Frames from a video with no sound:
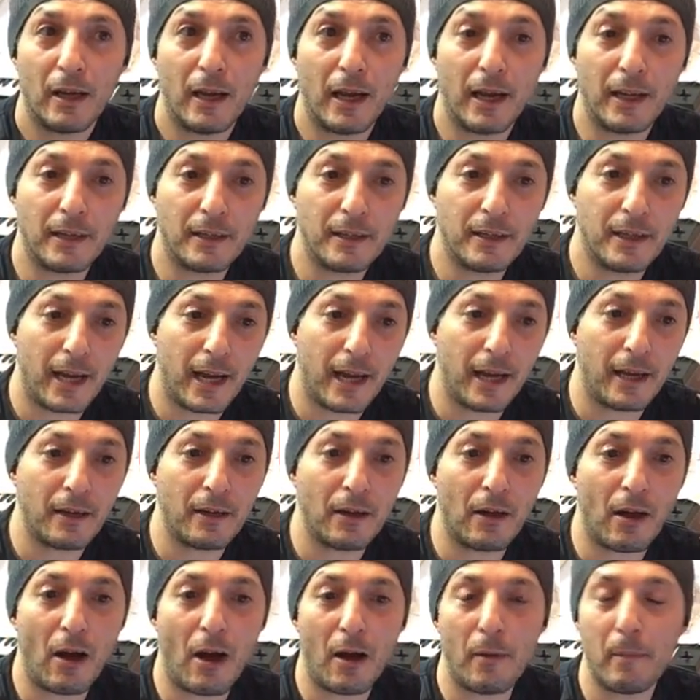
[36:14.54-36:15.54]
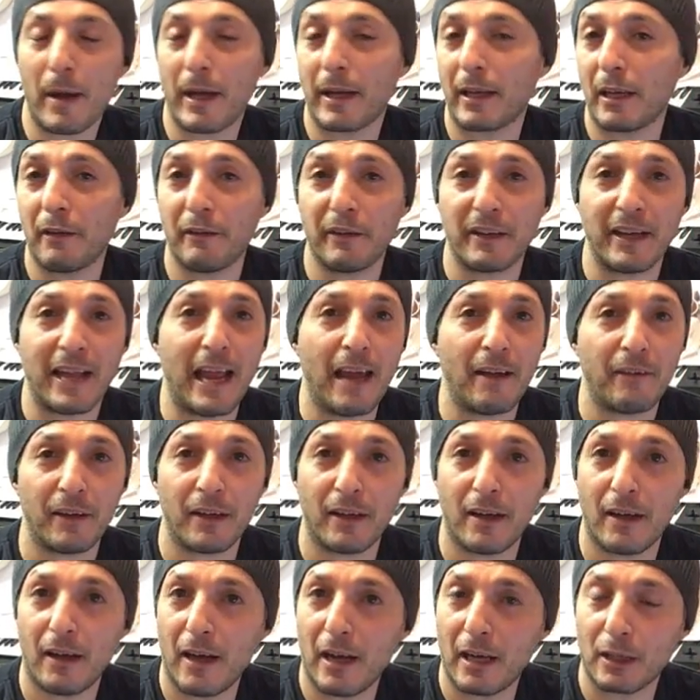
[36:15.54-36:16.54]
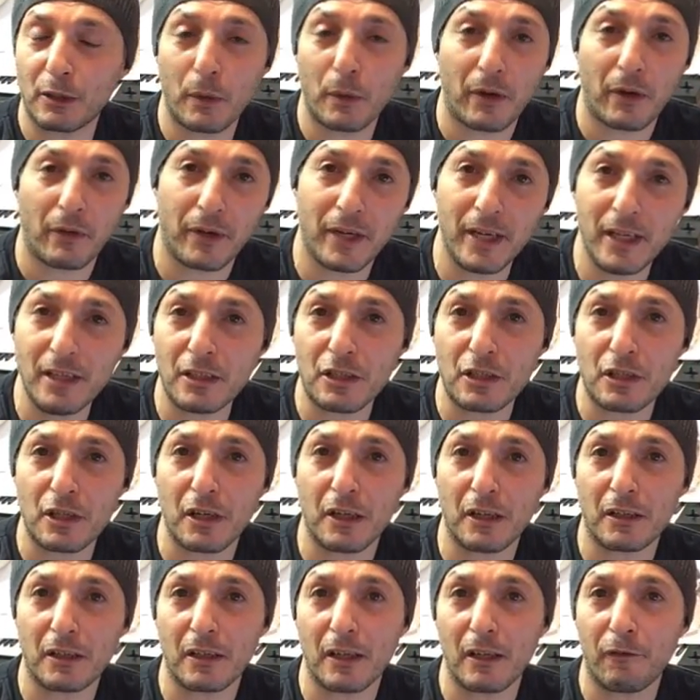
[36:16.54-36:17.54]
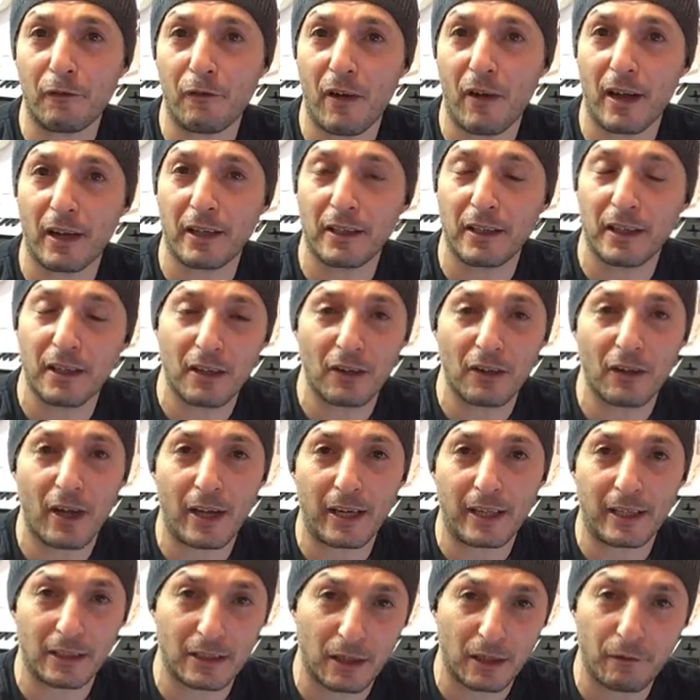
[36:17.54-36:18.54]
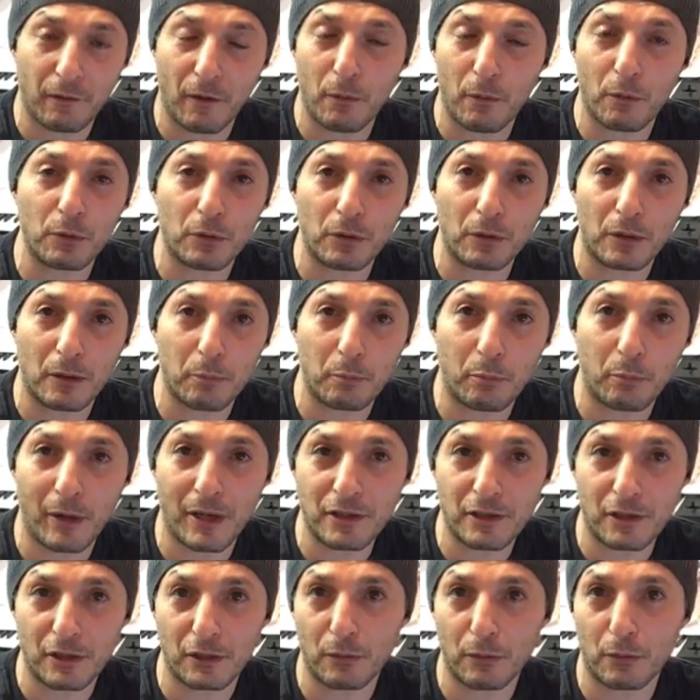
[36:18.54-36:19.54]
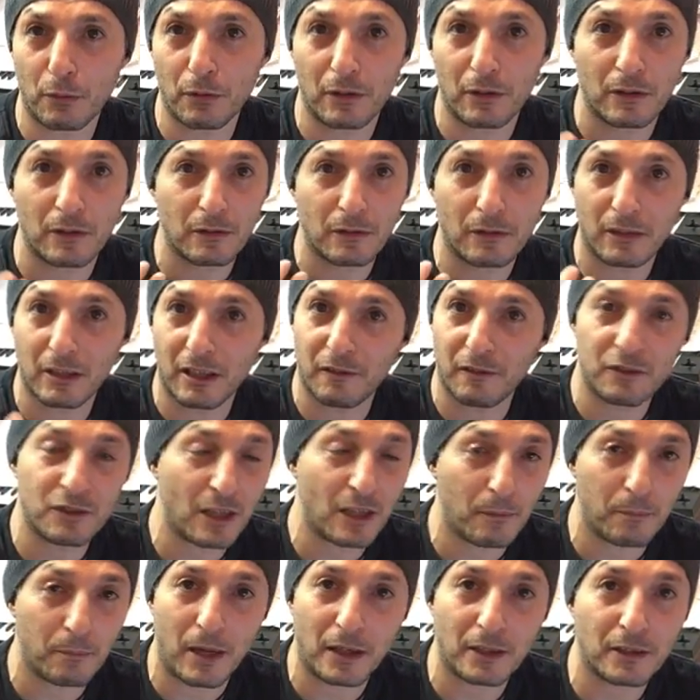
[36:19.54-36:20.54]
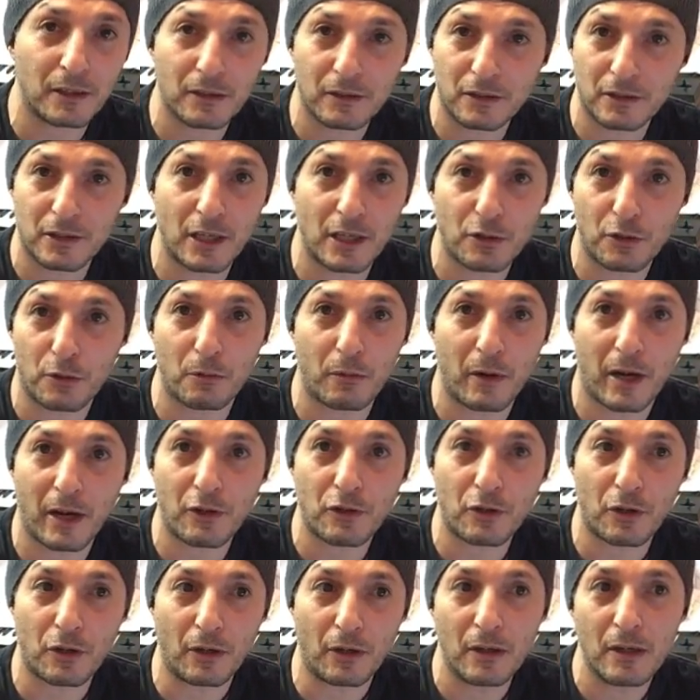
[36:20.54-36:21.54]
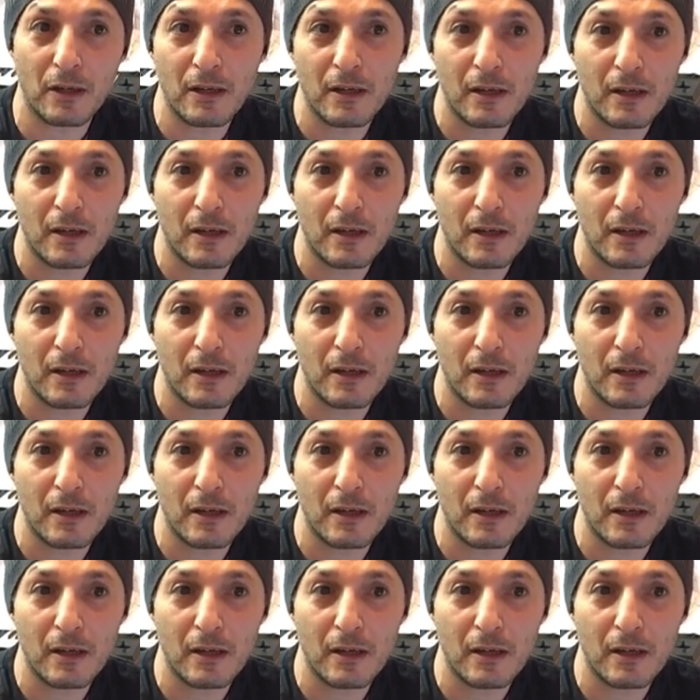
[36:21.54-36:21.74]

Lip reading: And then I might even have a hardware insert if I didn't like it, if I want to compress it or give some other saturation.